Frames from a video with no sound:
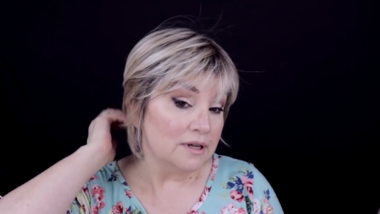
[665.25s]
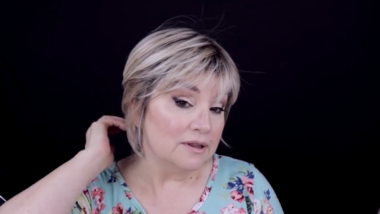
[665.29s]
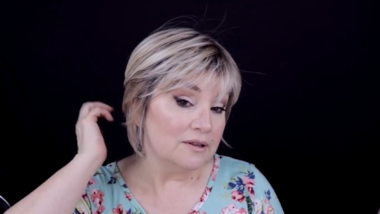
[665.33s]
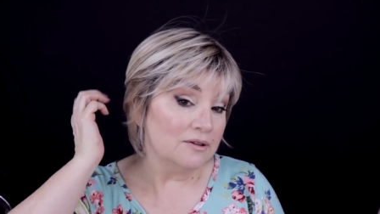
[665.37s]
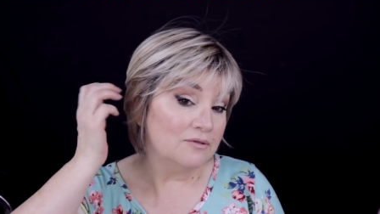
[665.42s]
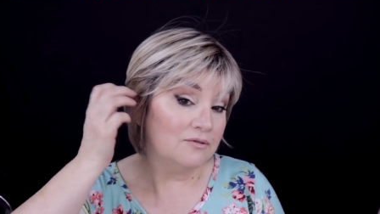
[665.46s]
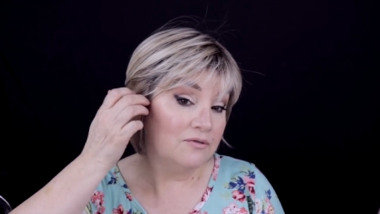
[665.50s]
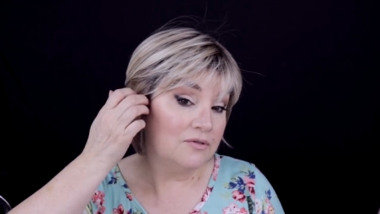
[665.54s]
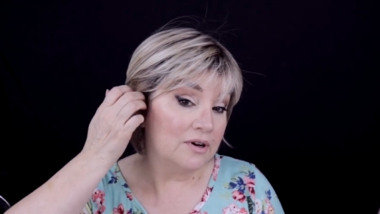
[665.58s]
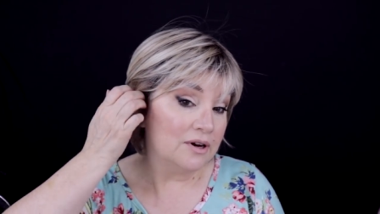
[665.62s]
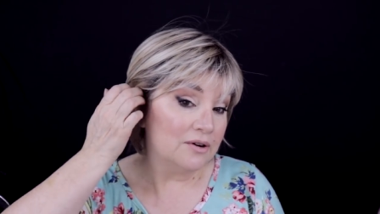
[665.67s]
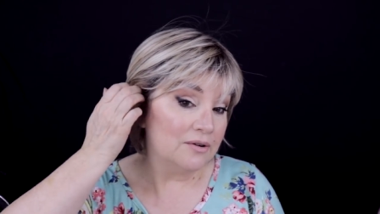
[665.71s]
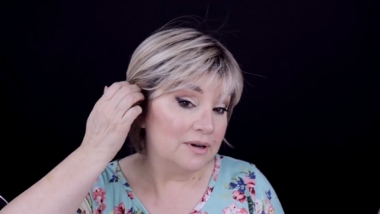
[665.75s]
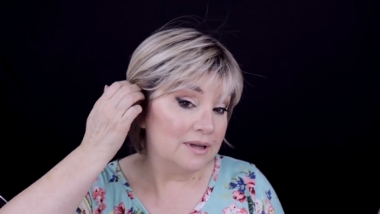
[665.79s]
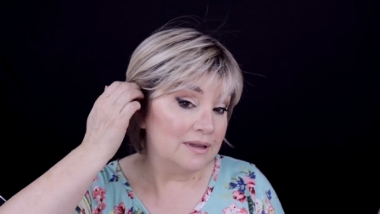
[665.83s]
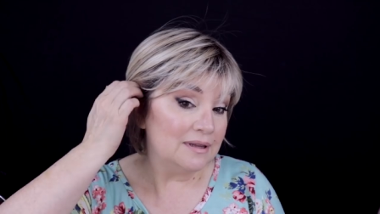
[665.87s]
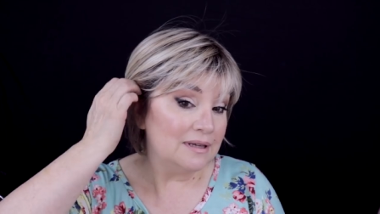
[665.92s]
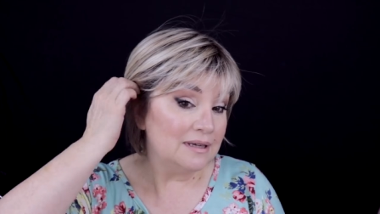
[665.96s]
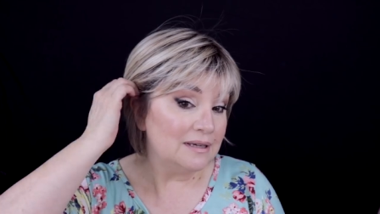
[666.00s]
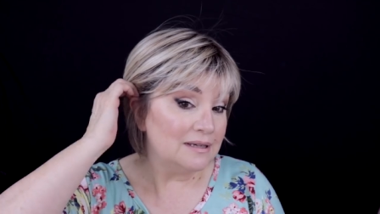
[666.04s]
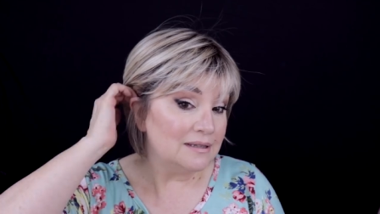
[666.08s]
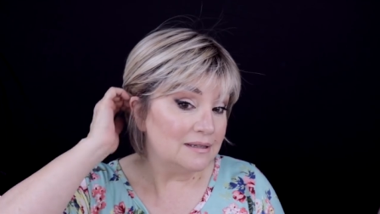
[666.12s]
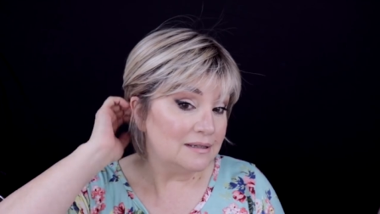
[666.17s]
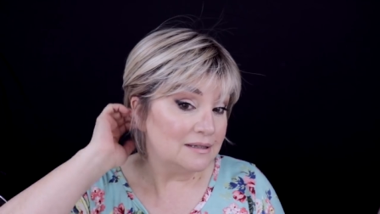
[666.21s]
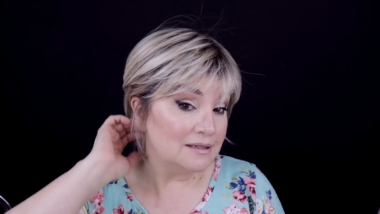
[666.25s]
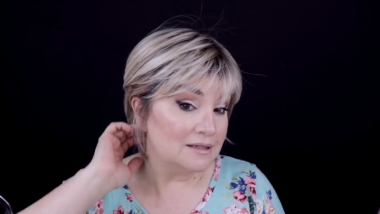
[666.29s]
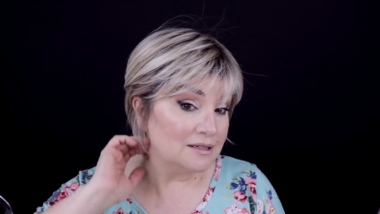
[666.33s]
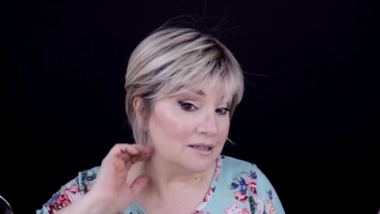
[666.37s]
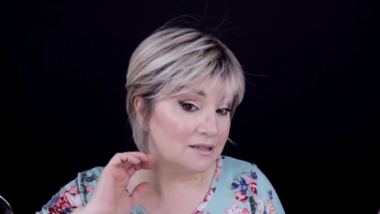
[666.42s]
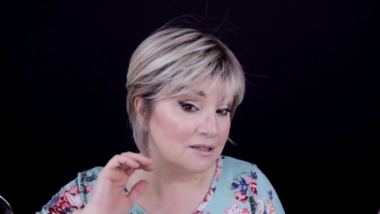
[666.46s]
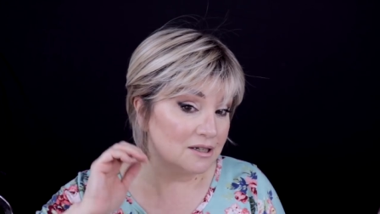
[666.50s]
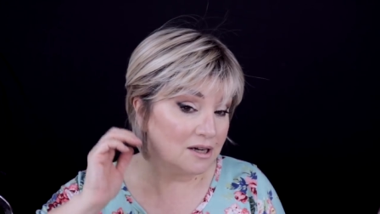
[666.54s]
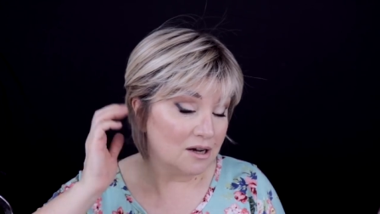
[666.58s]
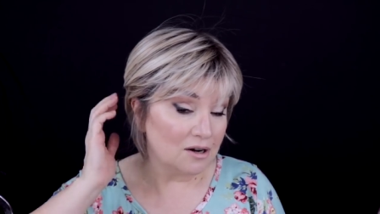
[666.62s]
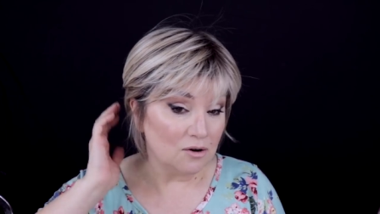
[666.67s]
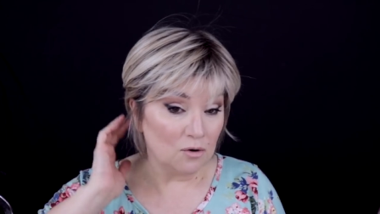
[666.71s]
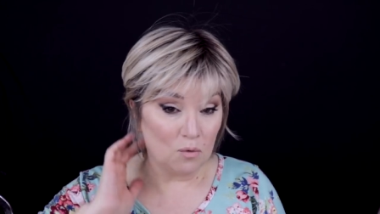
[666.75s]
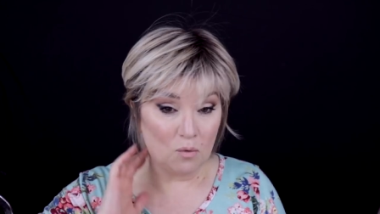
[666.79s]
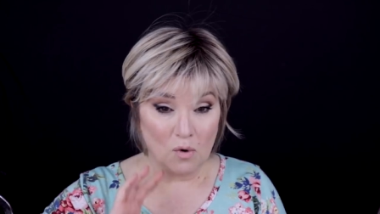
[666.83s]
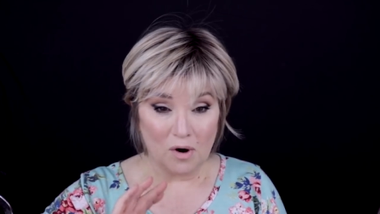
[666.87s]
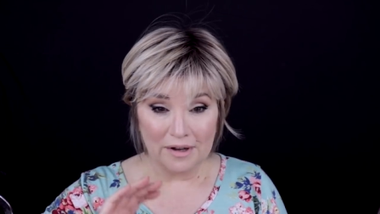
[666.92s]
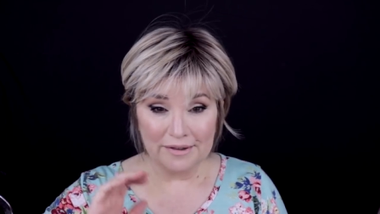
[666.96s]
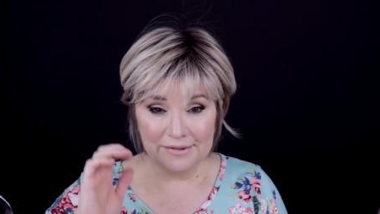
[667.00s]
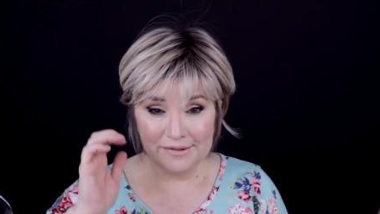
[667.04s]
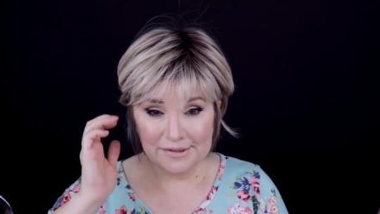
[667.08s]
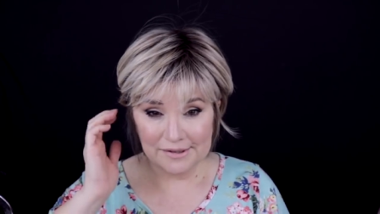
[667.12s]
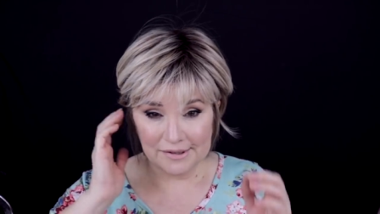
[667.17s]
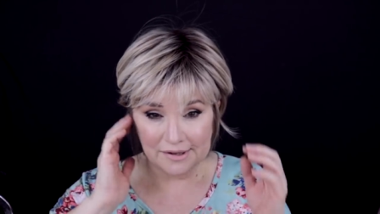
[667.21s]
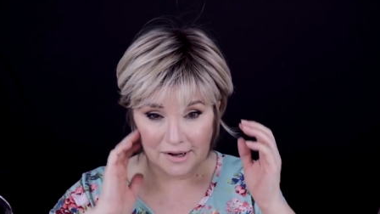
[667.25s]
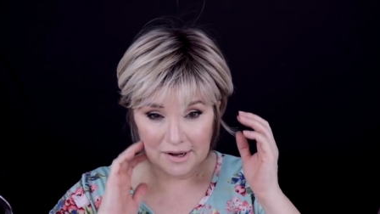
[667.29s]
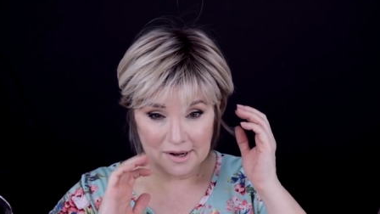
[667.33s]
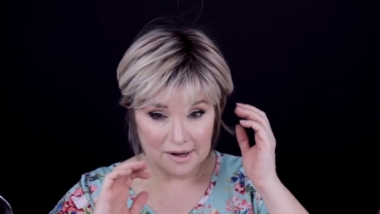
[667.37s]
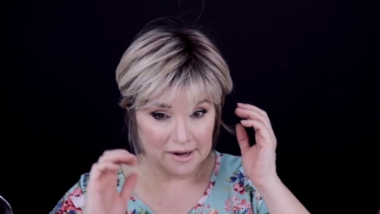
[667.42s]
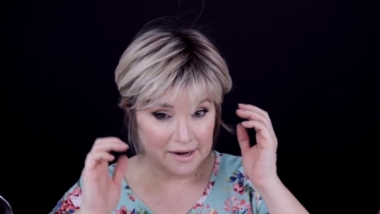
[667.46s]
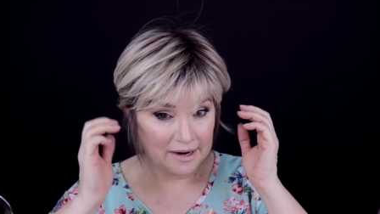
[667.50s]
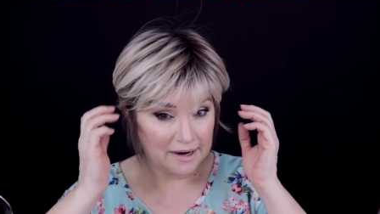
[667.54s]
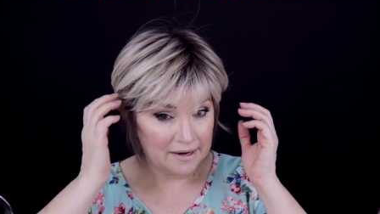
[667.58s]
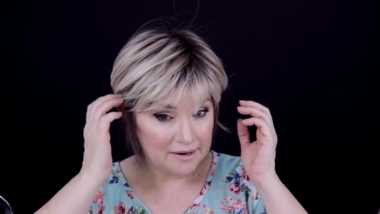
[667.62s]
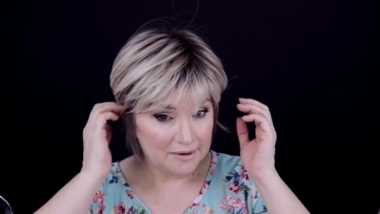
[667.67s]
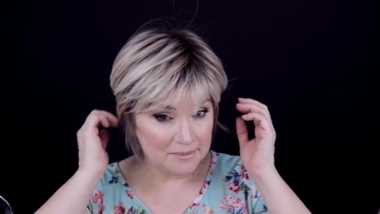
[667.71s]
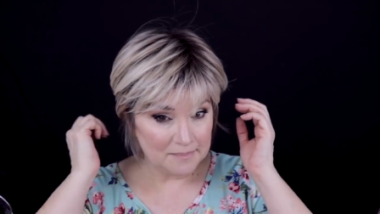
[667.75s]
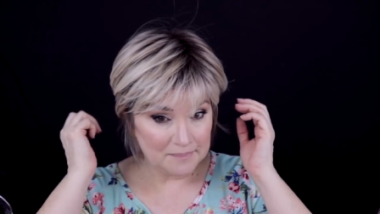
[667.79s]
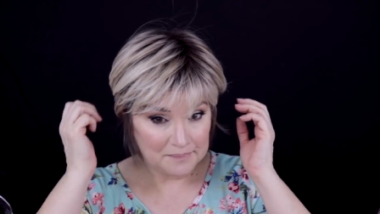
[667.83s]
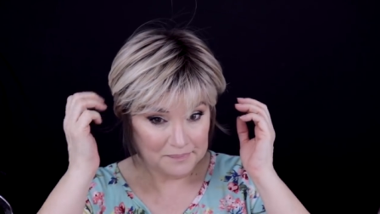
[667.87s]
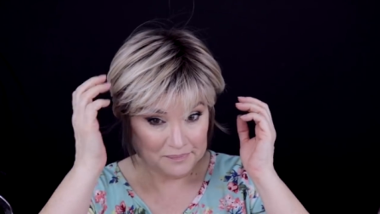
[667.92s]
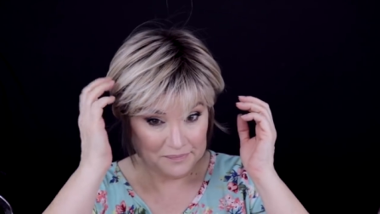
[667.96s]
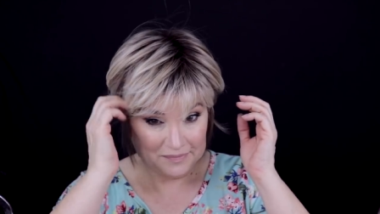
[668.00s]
at the very least, tuck one side